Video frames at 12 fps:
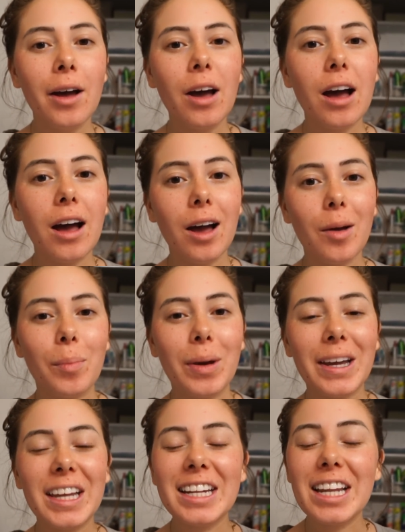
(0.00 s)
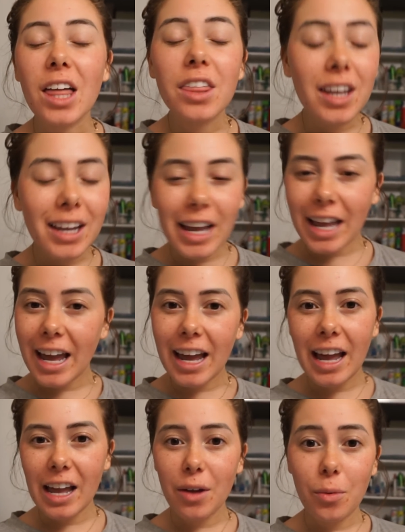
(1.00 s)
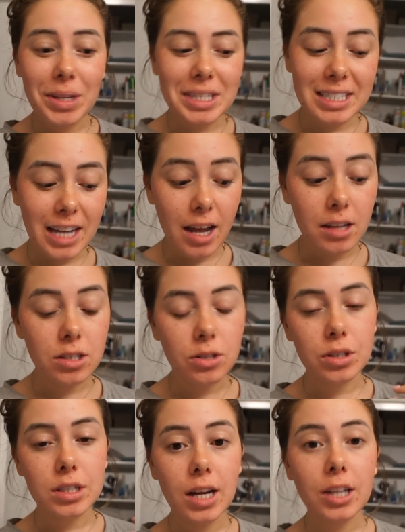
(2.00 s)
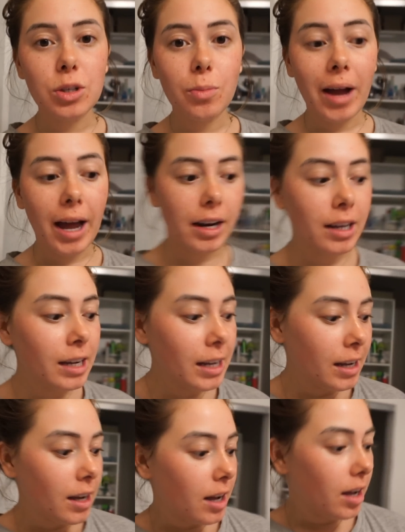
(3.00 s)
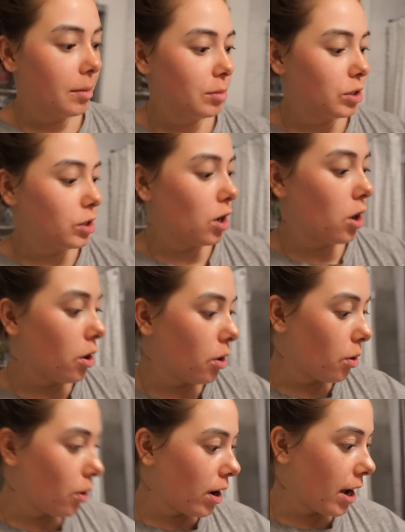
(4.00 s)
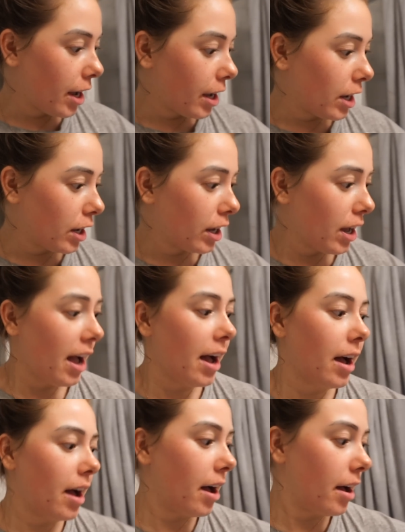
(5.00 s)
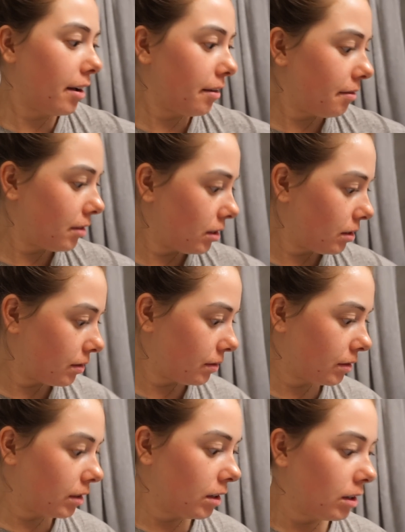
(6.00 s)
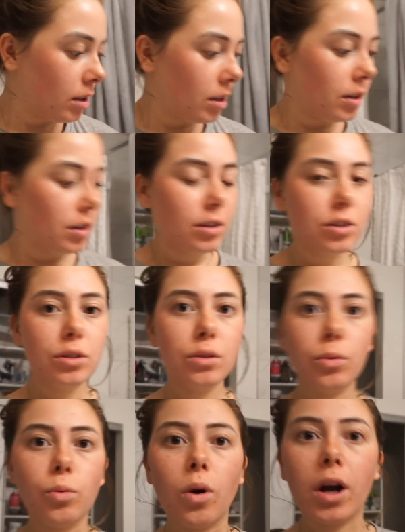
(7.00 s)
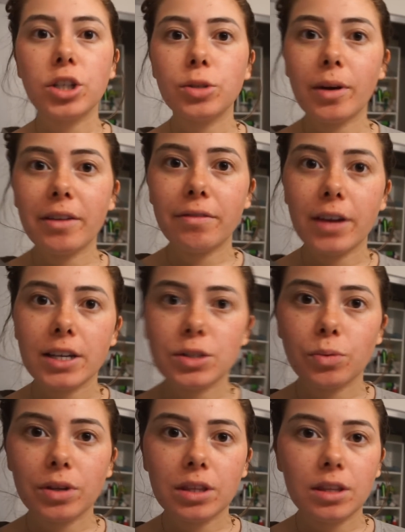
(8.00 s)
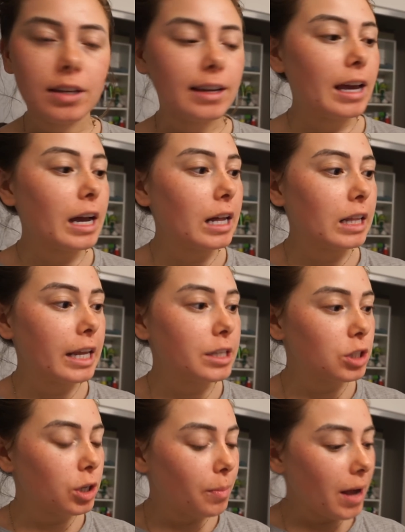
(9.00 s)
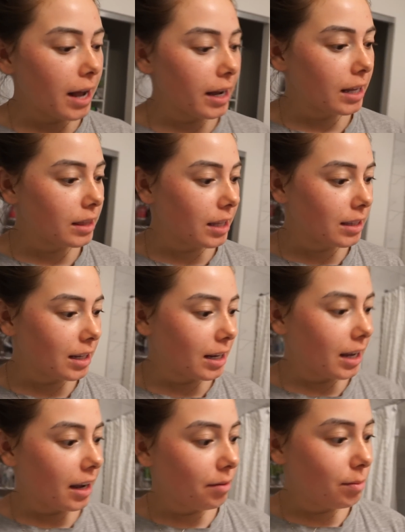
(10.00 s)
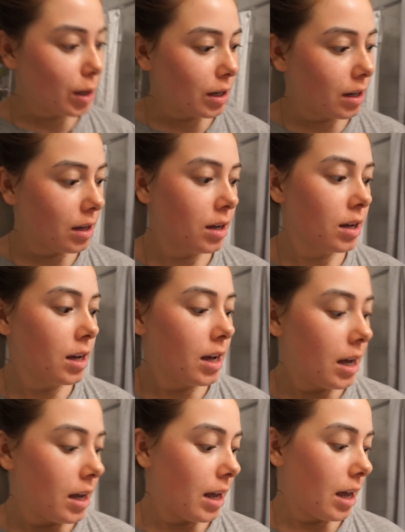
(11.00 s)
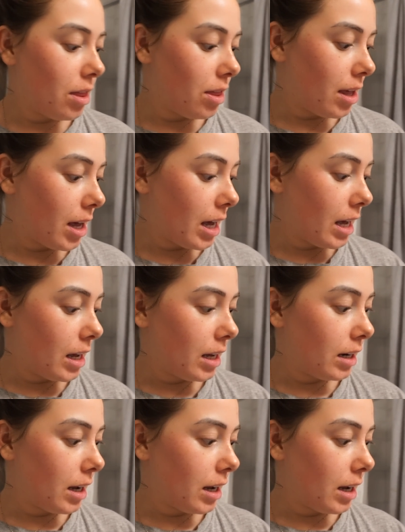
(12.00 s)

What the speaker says: but nothing I can't withstand, so it's not too bad. So I have wash my face with the cleanser packet that they gave me, and then